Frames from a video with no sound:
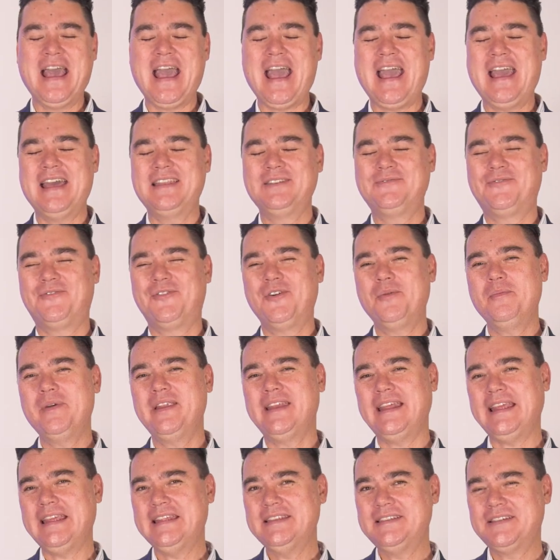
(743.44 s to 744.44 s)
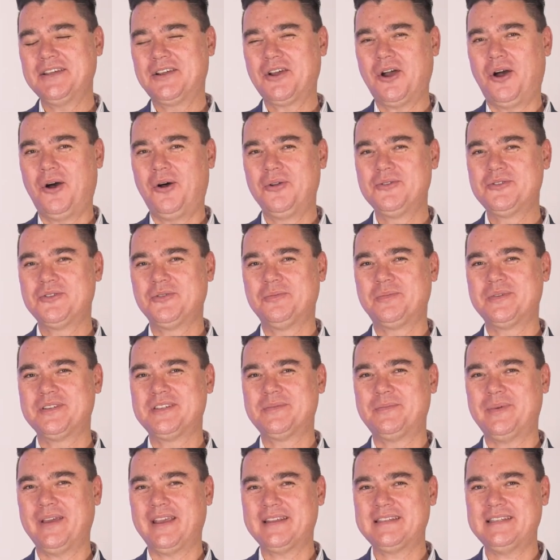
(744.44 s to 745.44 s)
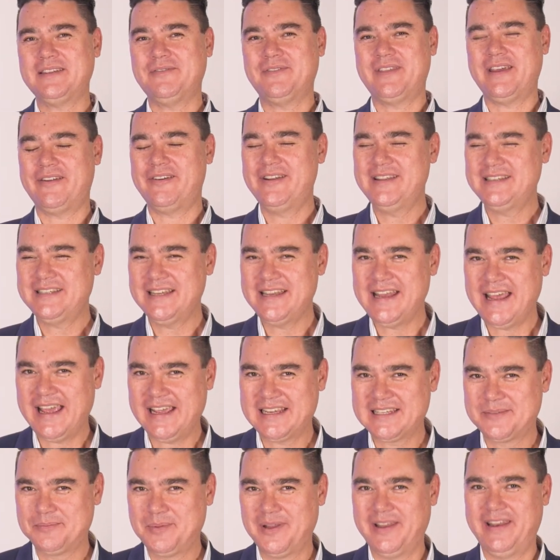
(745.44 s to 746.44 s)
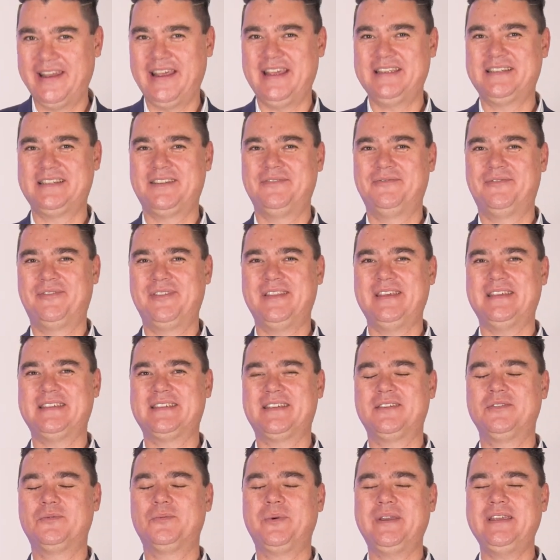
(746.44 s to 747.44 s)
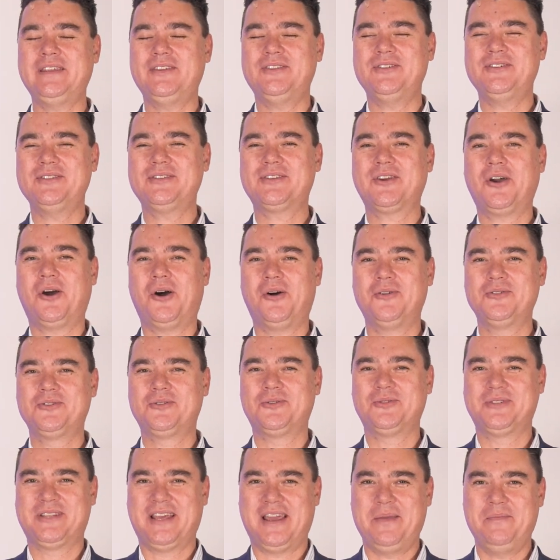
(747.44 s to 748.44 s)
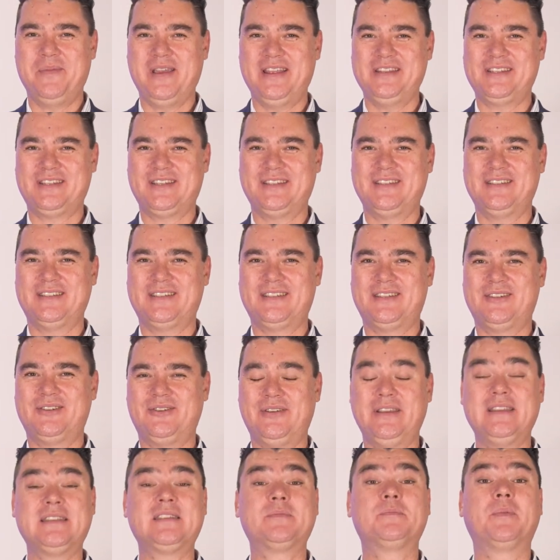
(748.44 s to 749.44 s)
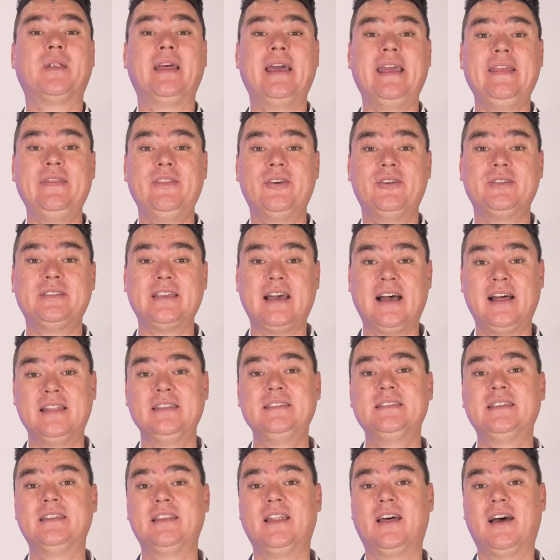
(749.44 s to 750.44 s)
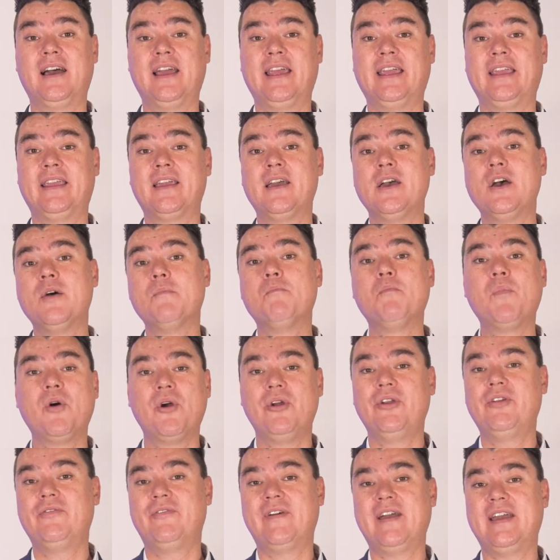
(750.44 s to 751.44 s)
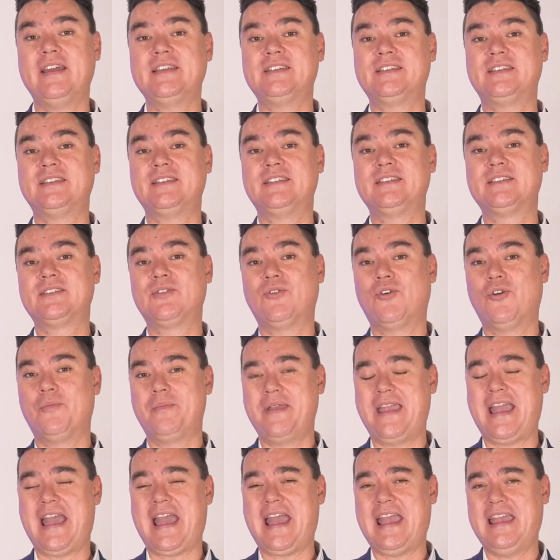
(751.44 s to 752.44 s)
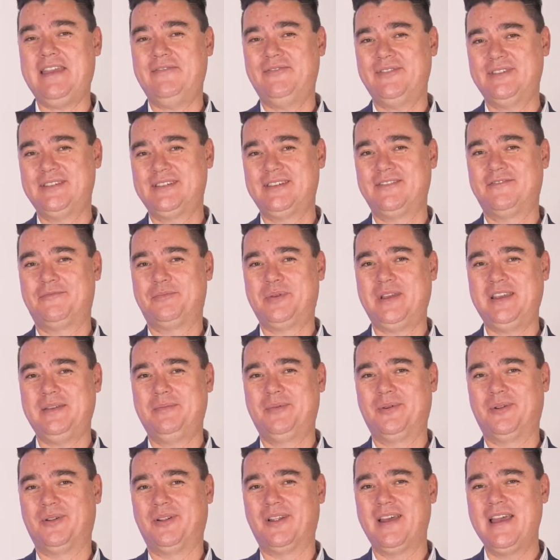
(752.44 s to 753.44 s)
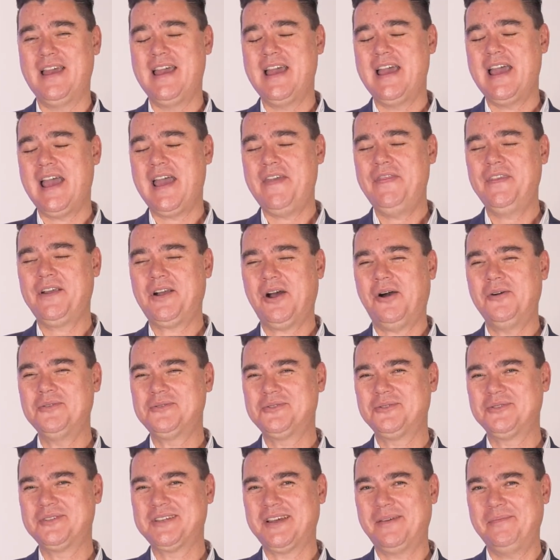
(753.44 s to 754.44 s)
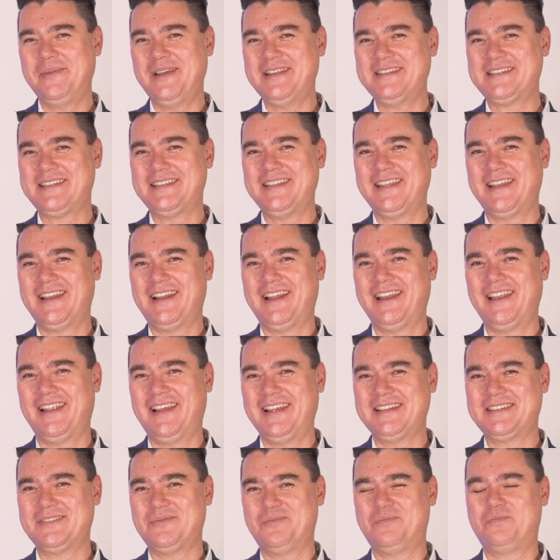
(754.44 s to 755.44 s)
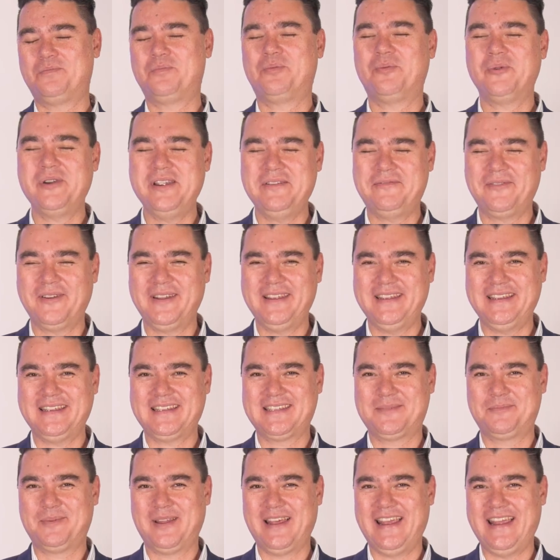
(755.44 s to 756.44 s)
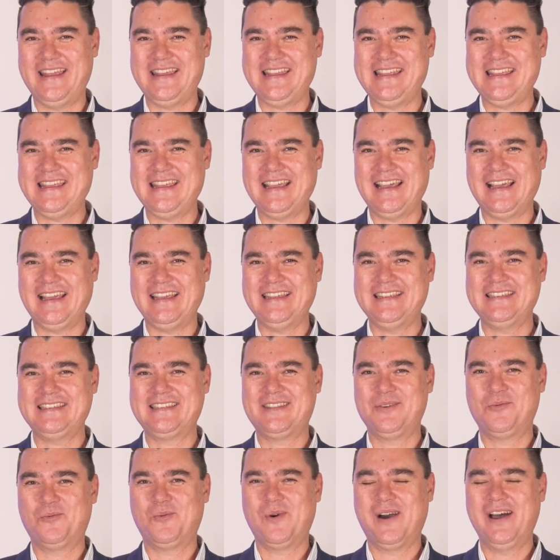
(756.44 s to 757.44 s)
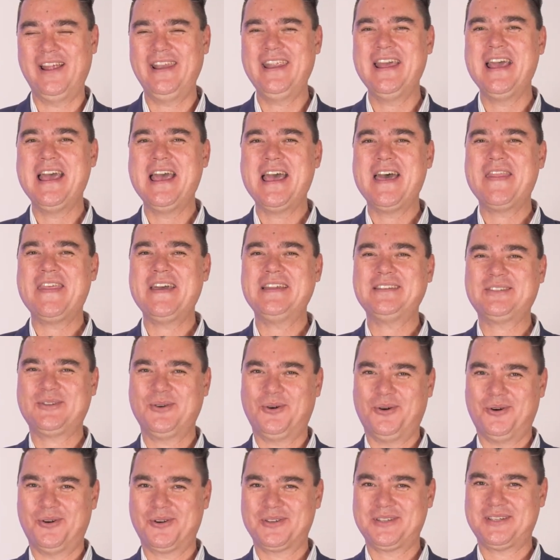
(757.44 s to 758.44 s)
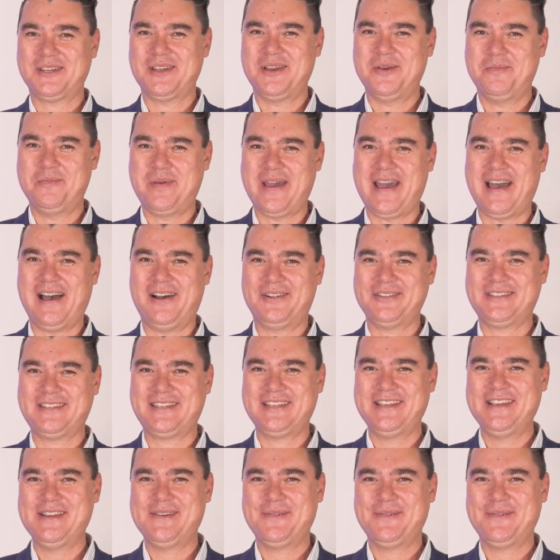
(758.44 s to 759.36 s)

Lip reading: And from an intercultural perspective, there is an explanation for this, and we use cultural dimensions to explain those underlying motivations or behaviours of people. And the cultural dimension that I'd like to briefly explain here is the one that talks about